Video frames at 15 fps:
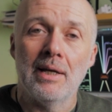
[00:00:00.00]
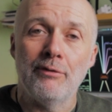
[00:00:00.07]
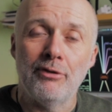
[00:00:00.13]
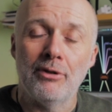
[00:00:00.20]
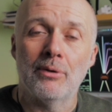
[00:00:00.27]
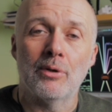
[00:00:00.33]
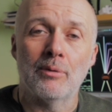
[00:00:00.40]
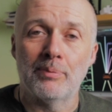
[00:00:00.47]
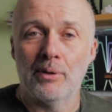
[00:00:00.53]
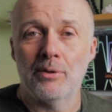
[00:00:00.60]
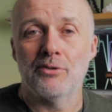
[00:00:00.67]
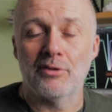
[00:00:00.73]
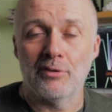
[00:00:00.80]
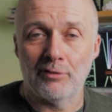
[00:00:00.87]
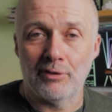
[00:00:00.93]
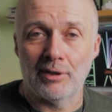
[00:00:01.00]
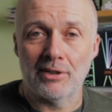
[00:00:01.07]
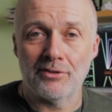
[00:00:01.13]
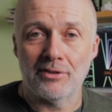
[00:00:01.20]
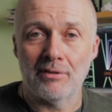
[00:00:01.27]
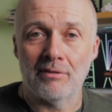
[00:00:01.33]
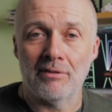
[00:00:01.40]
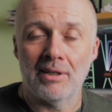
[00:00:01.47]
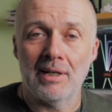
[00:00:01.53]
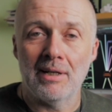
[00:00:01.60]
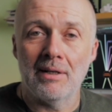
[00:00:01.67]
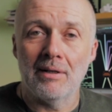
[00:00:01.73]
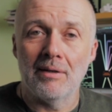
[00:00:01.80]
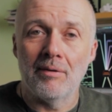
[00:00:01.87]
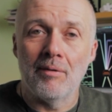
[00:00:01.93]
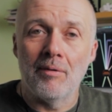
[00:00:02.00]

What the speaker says: if you're going to approach the fasting thing,